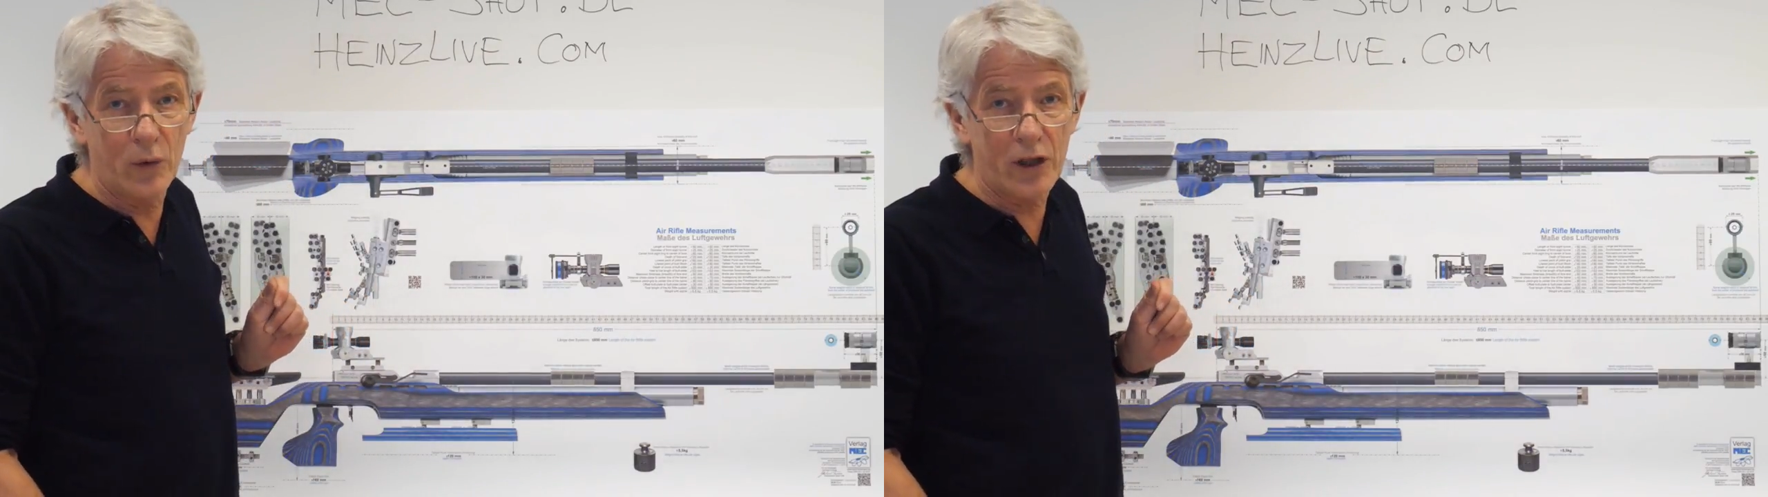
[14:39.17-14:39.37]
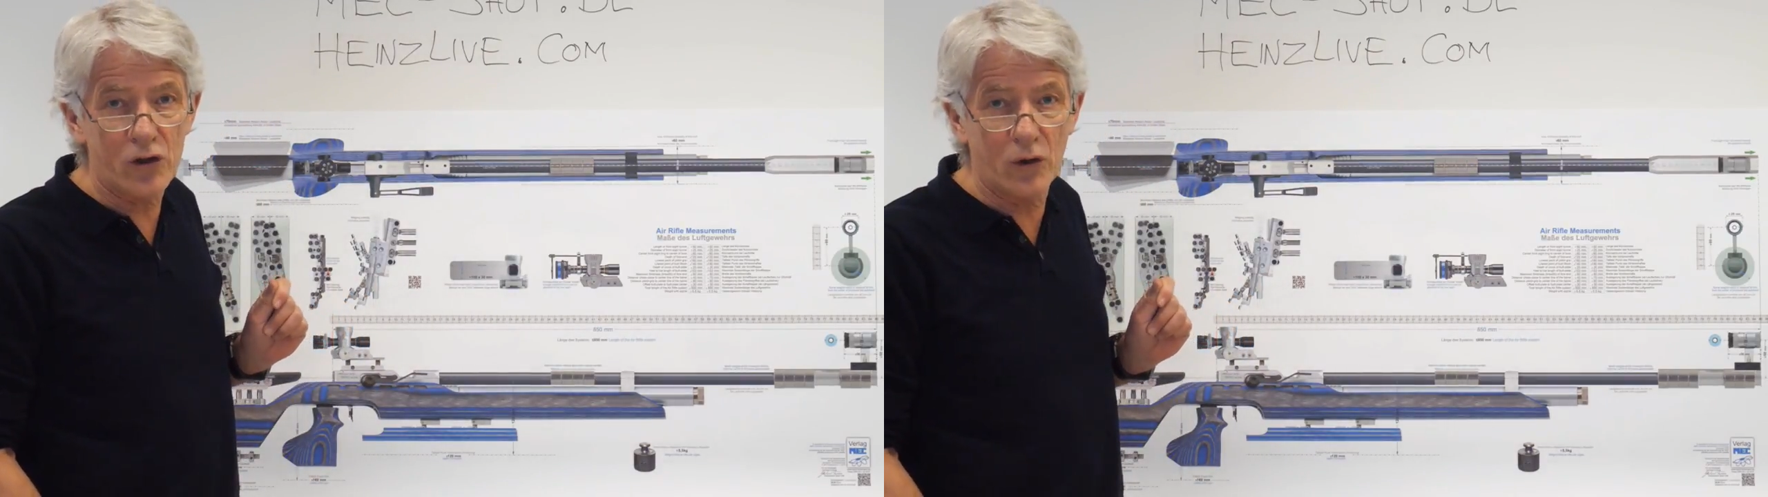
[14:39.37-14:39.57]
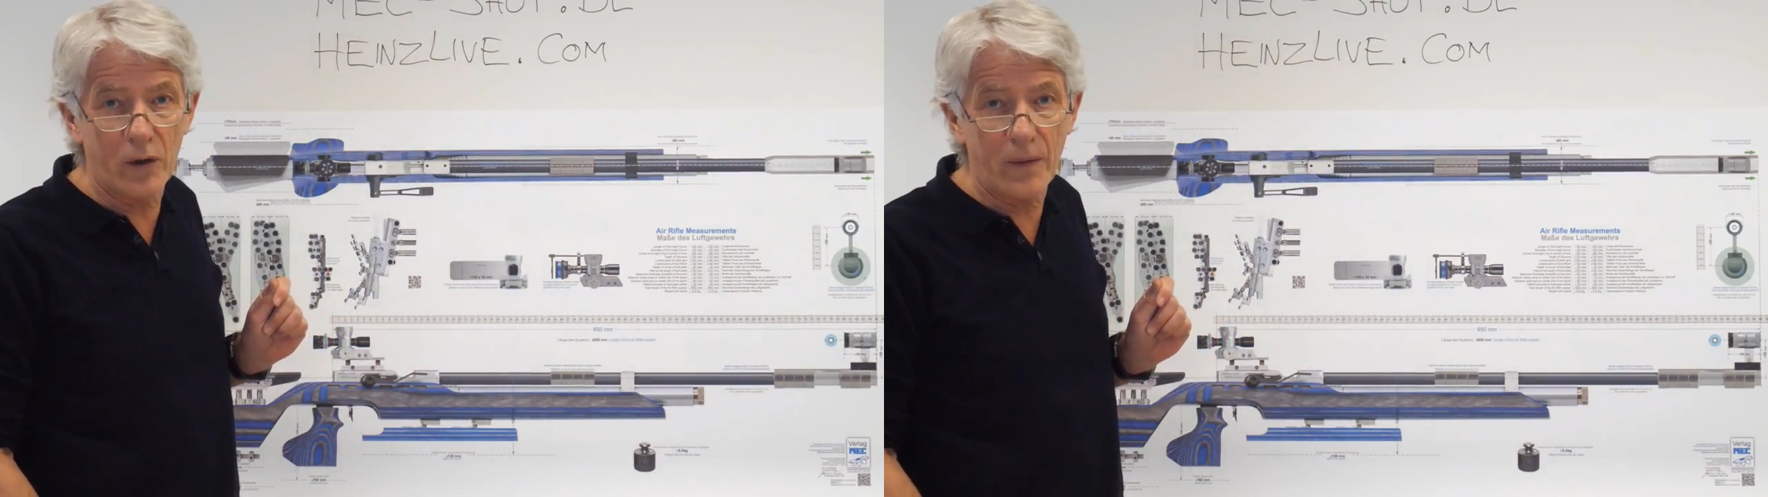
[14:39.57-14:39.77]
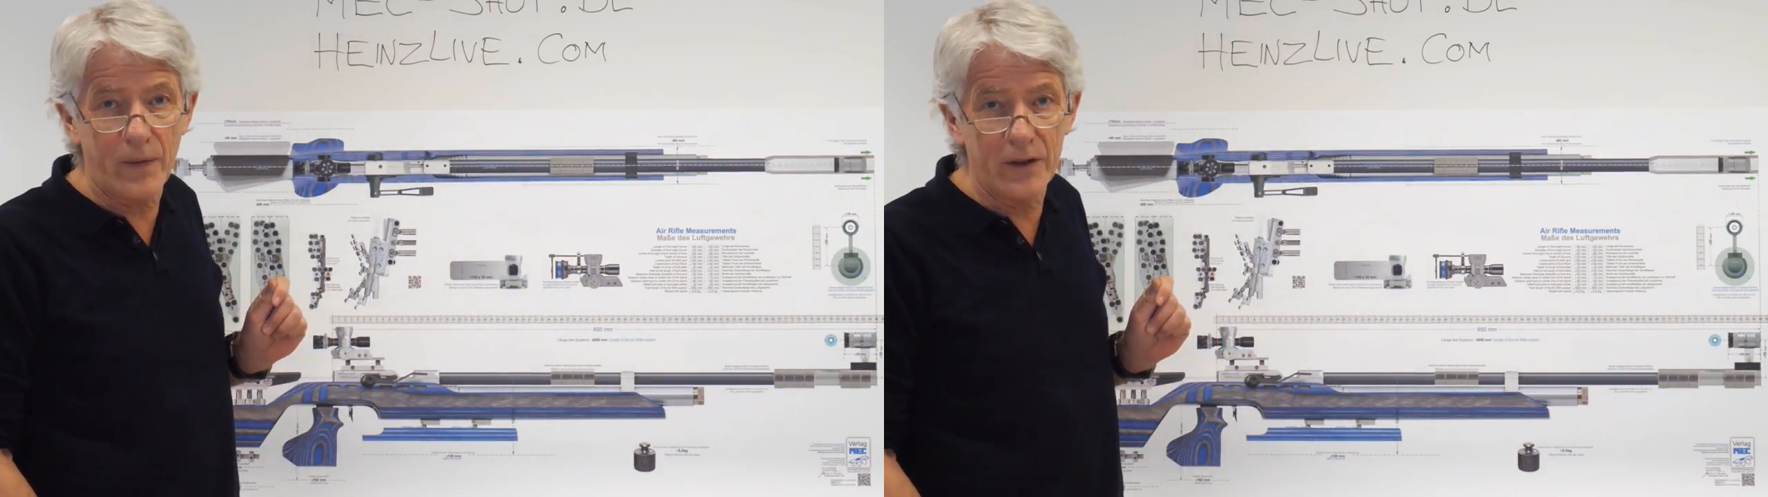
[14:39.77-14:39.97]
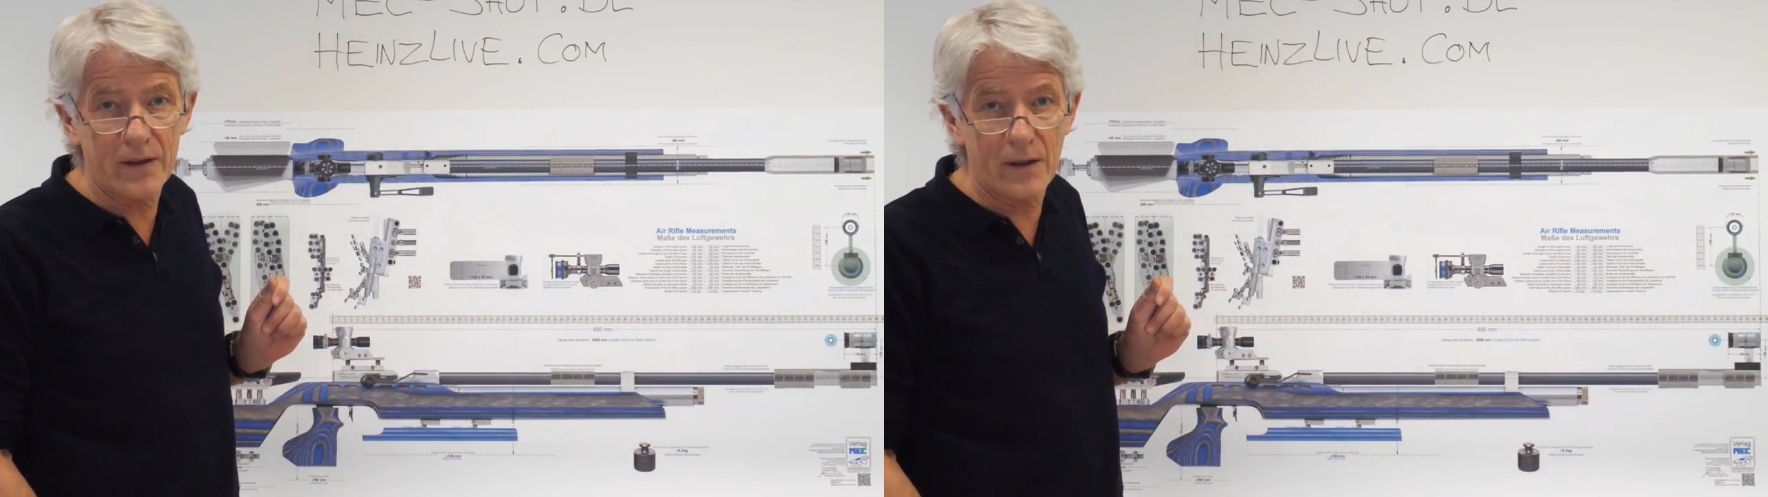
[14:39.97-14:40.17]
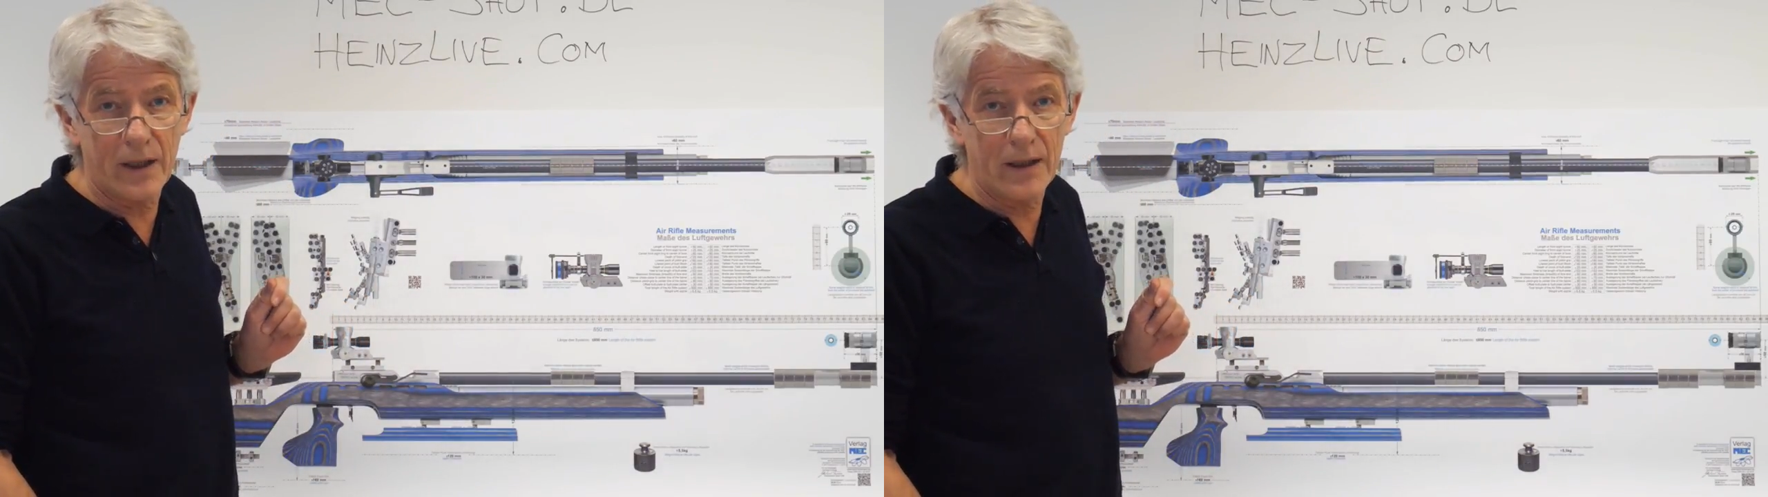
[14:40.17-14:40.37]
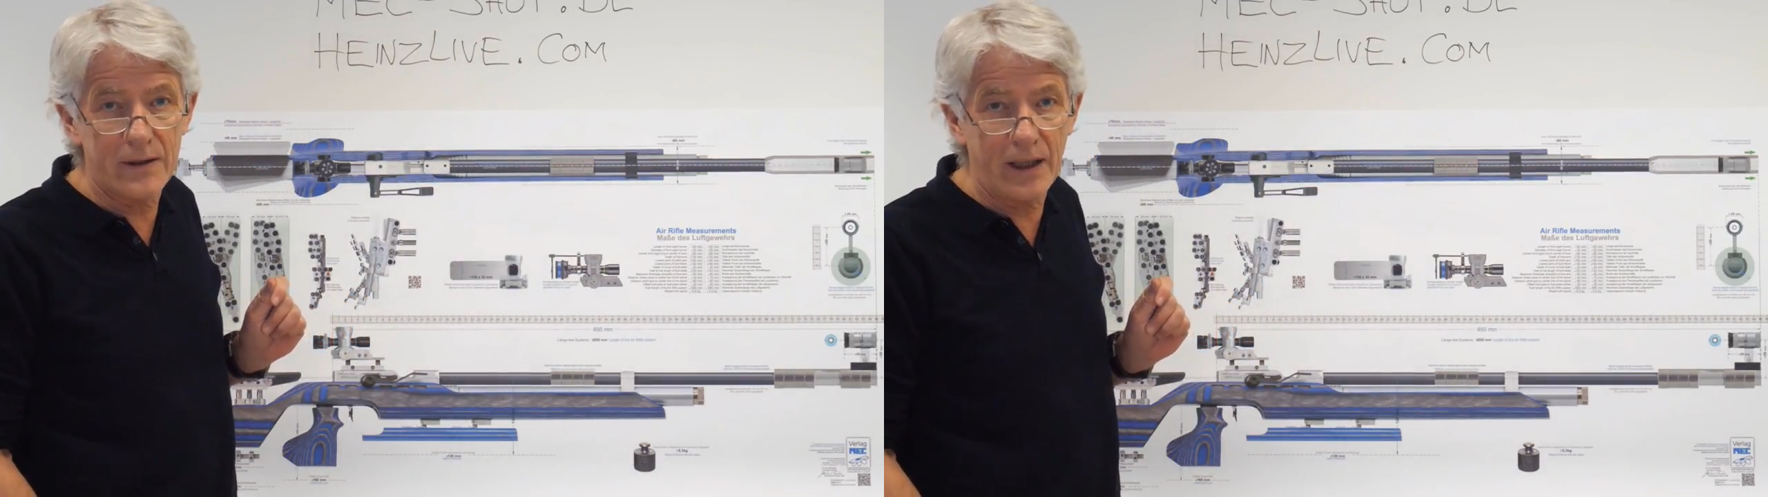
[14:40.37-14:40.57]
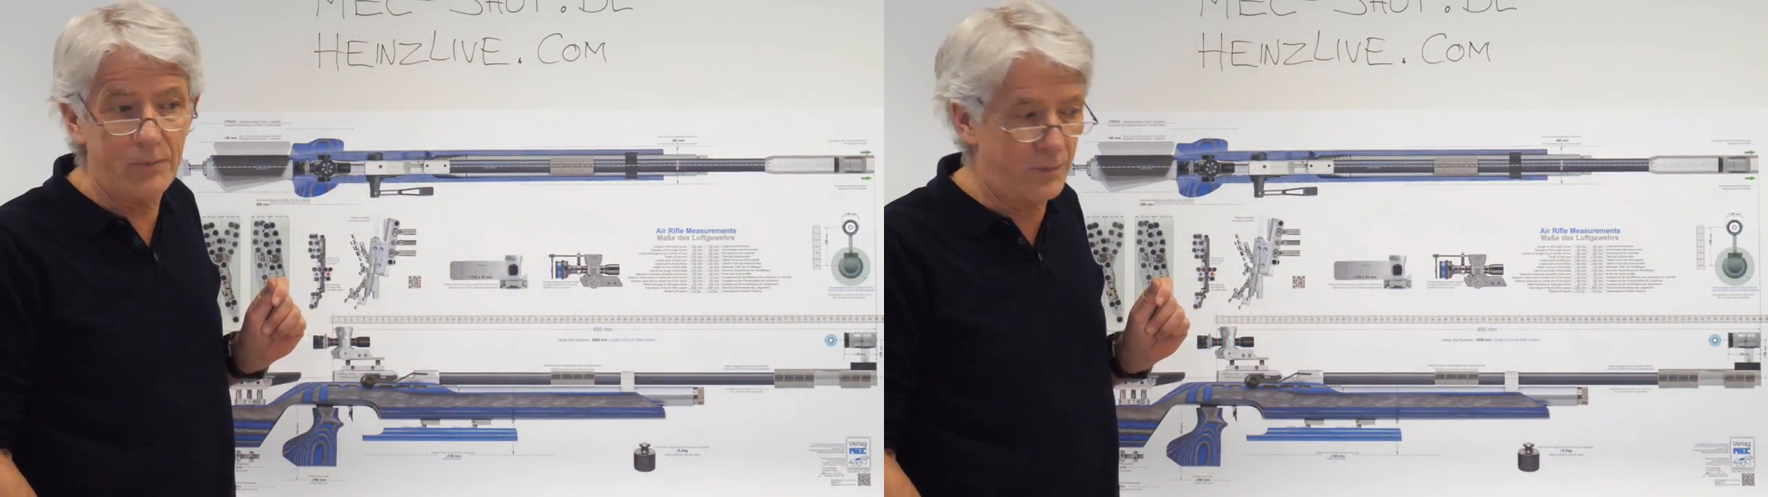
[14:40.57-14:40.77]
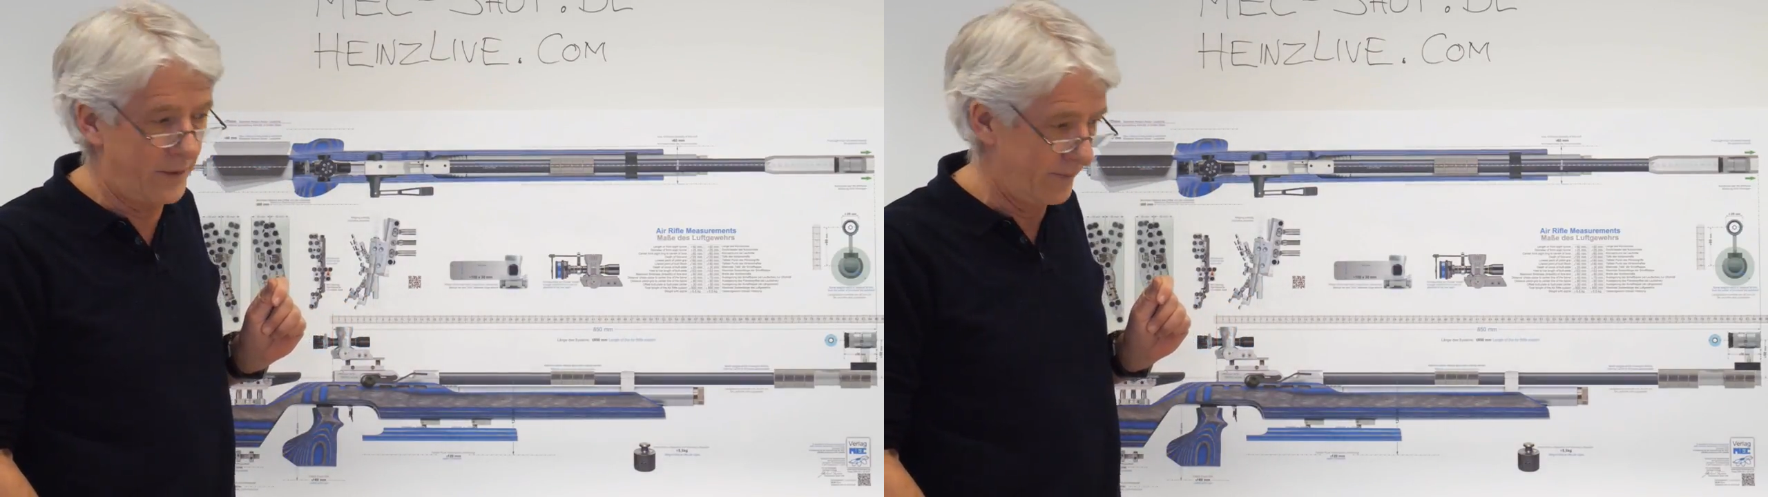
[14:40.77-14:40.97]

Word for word: enjoyed this little tape.